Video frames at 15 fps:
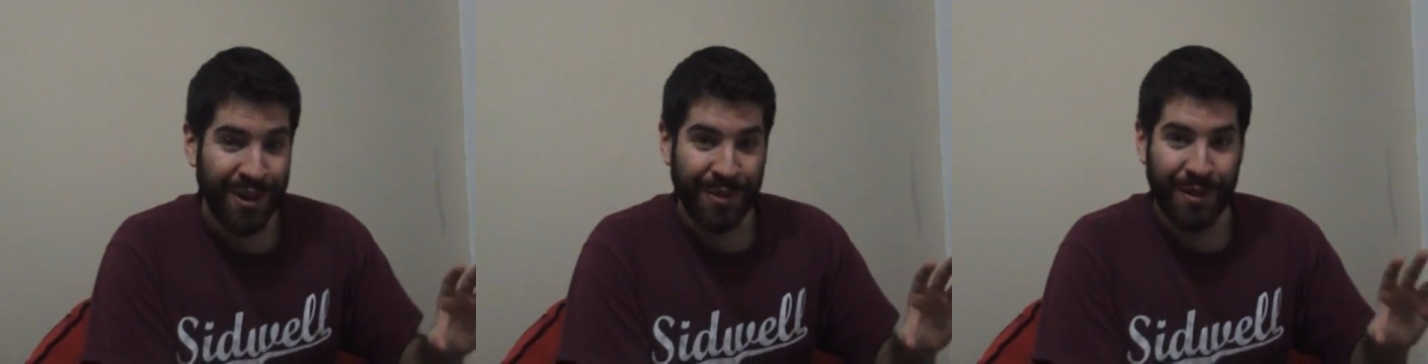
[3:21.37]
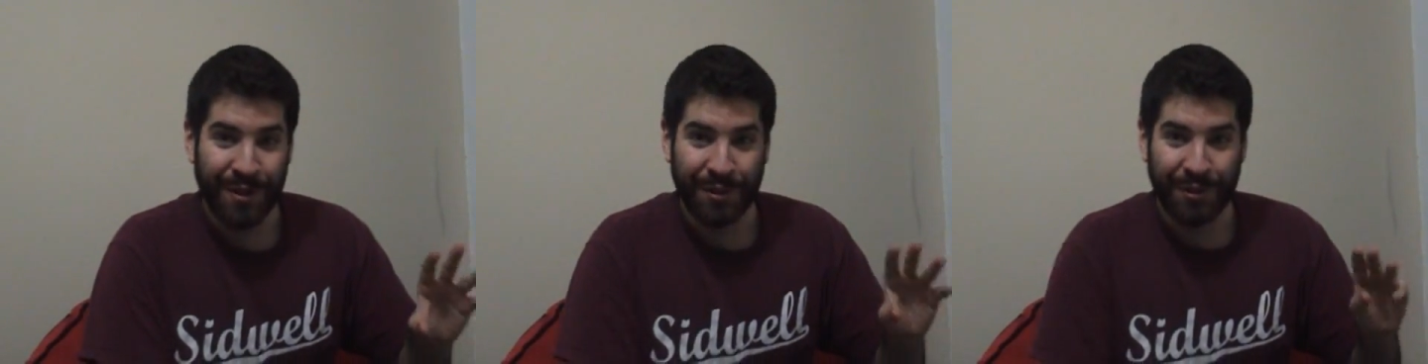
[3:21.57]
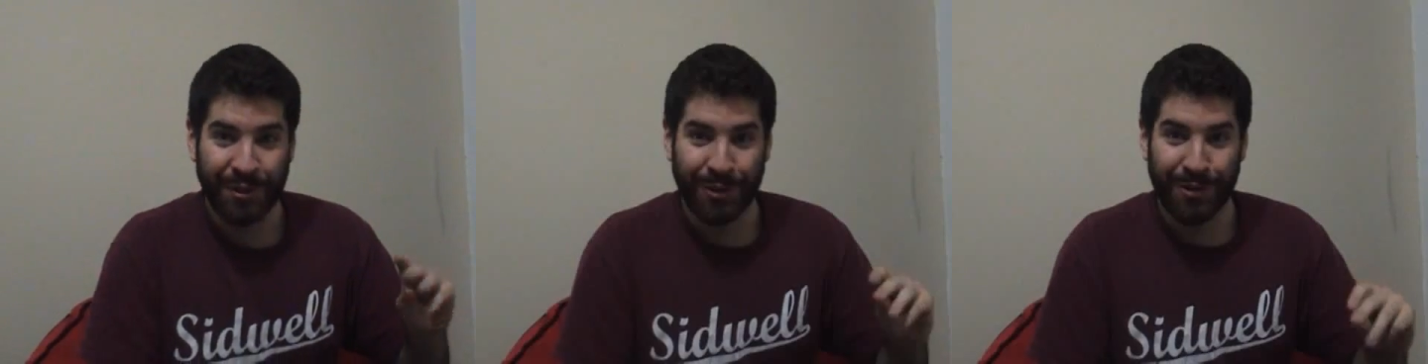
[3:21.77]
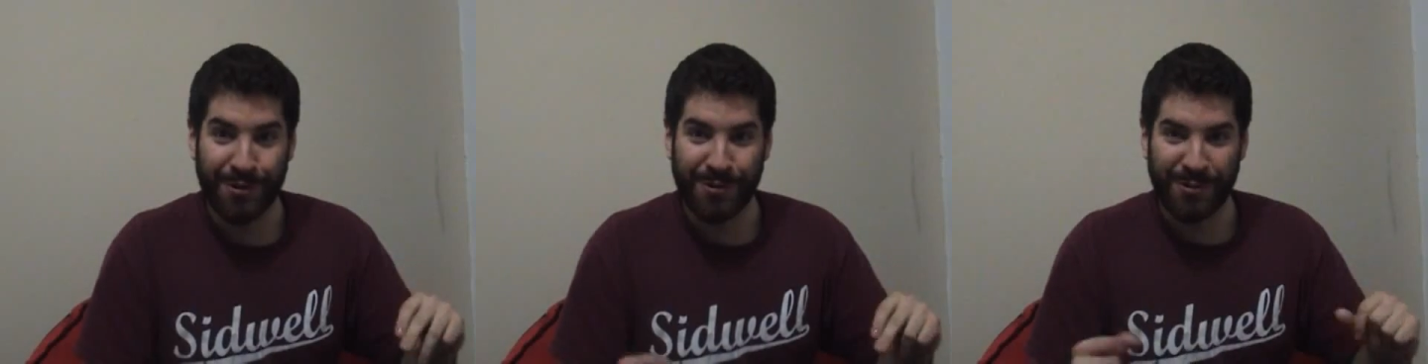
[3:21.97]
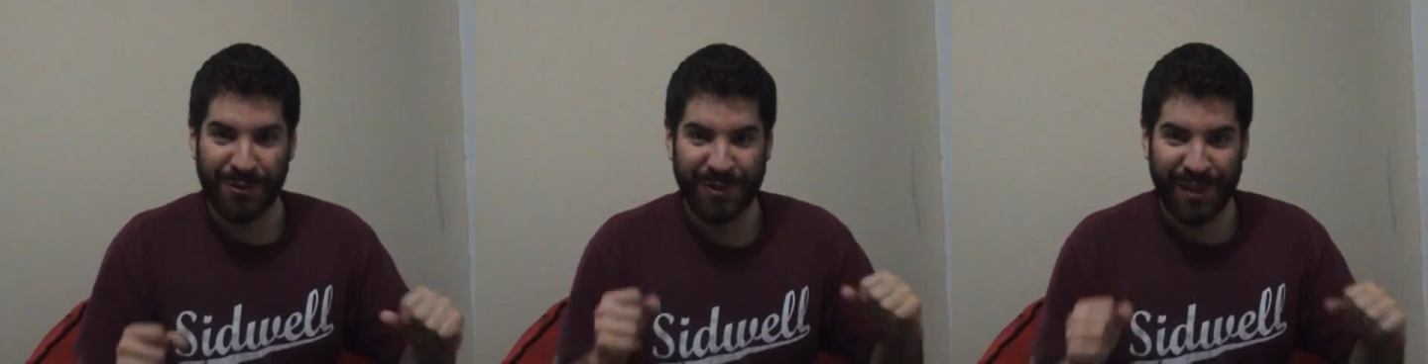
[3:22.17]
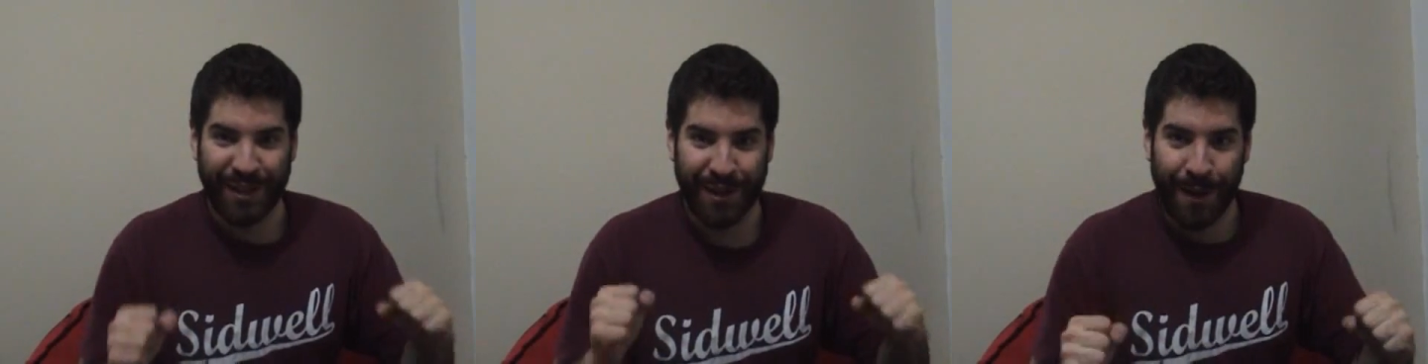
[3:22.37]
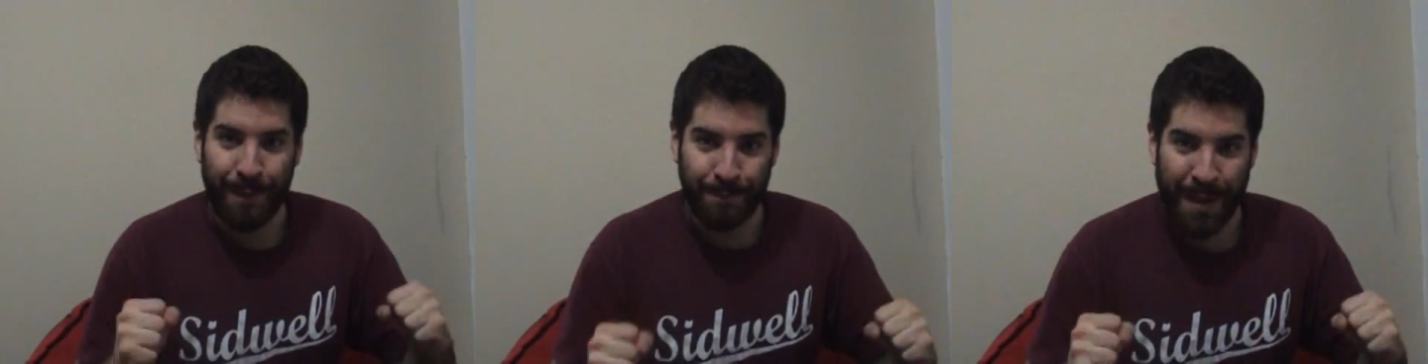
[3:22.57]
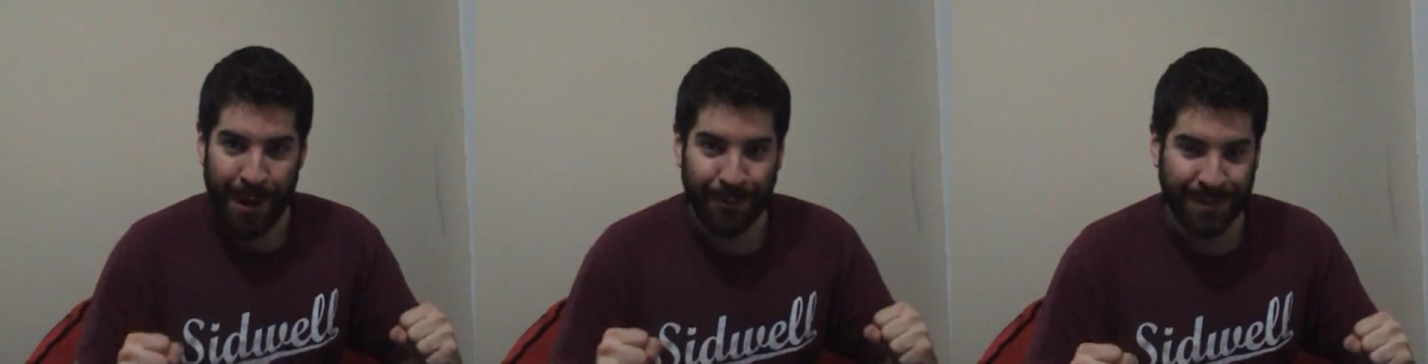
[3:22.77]
than a girl who's like
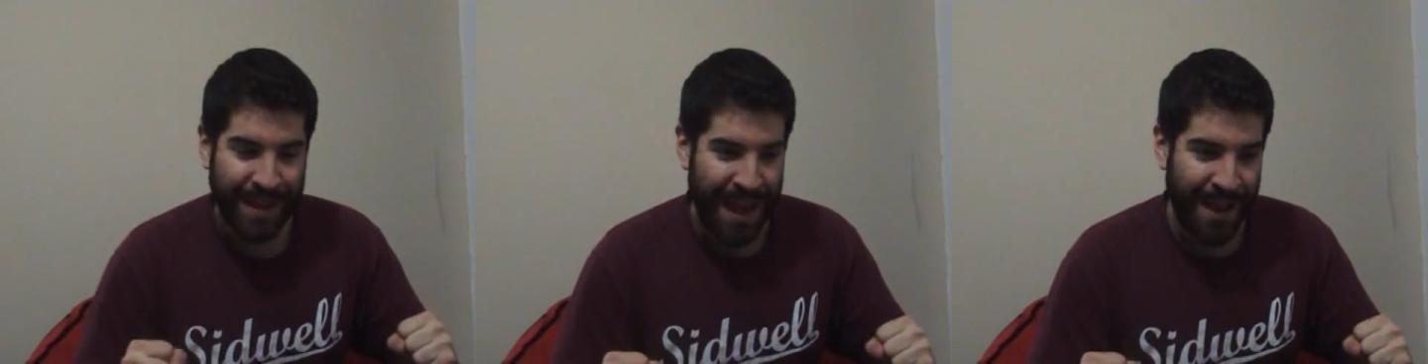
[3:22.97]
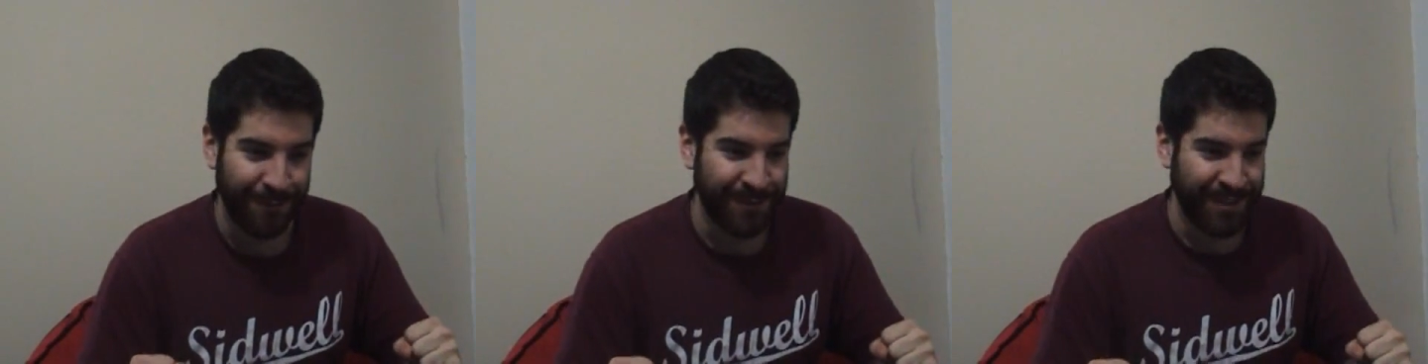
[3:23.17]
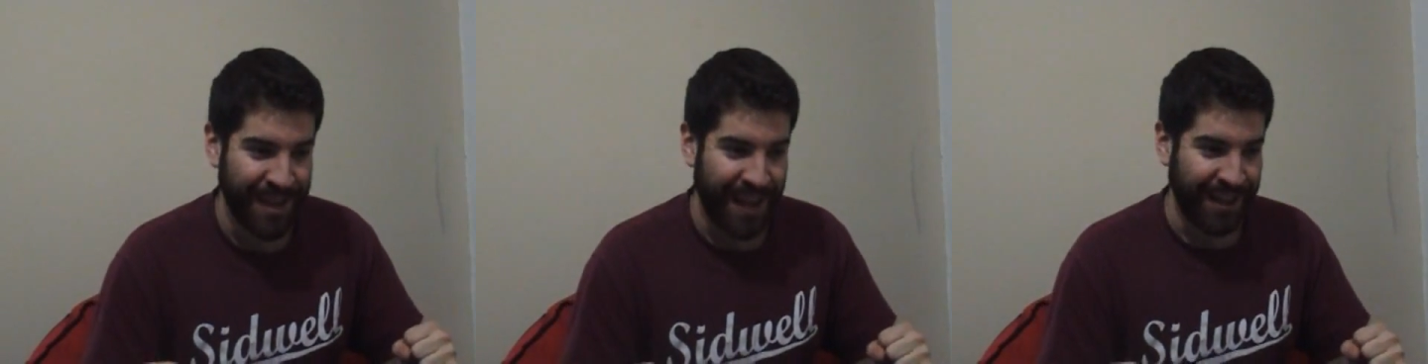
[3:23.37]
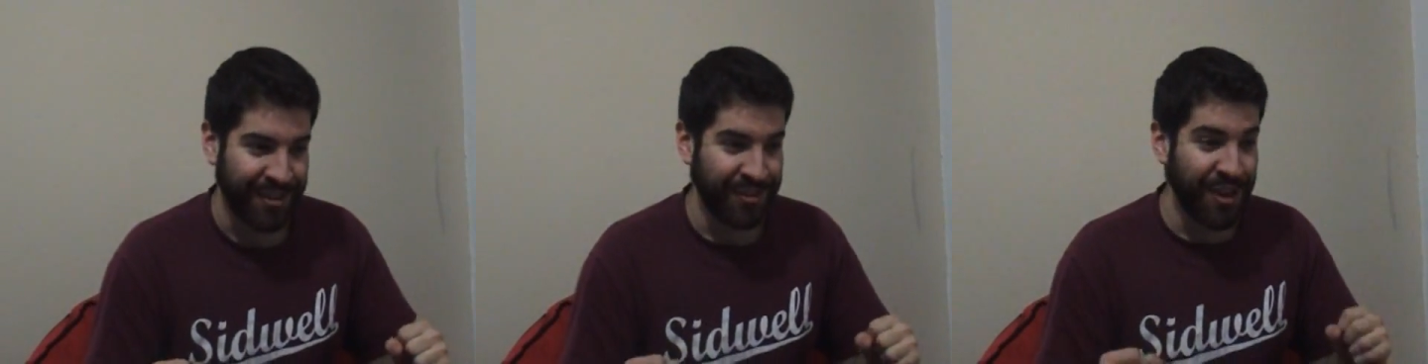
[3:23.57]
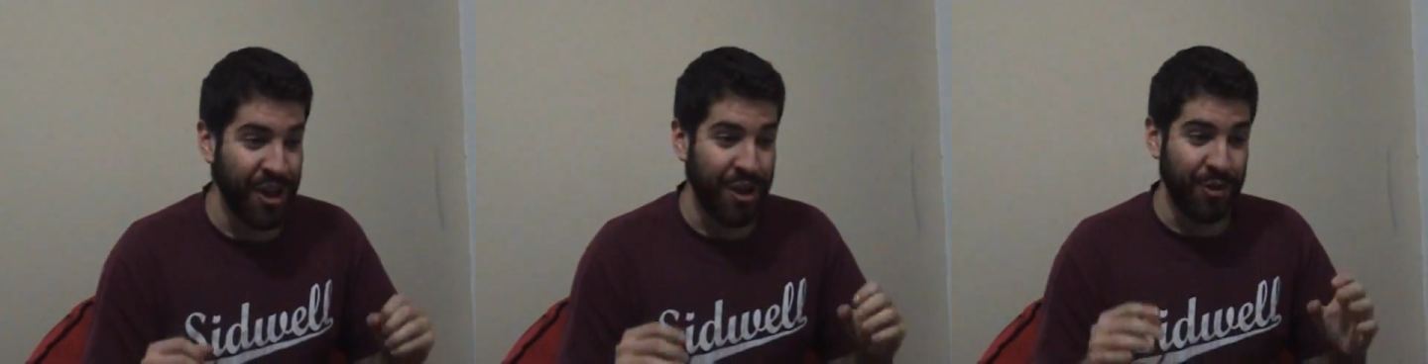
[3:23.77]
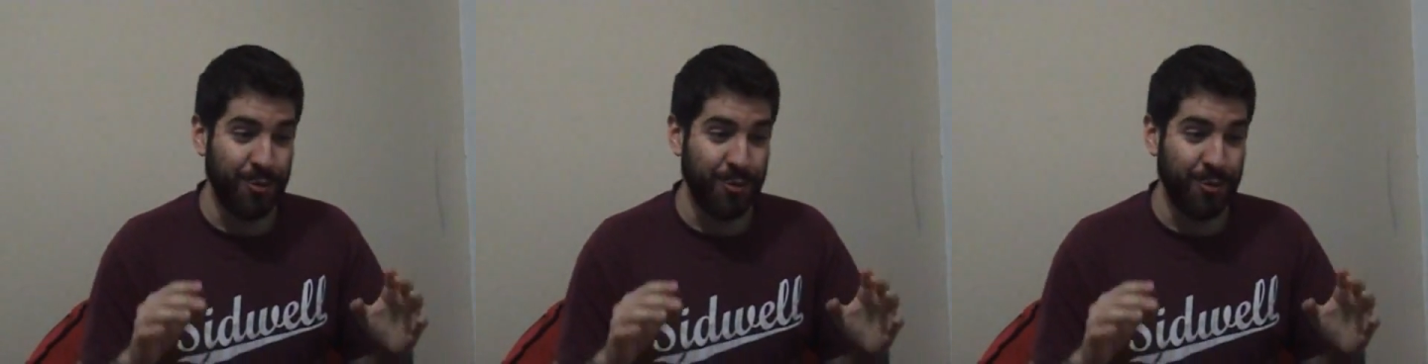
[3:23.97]
about to have sex.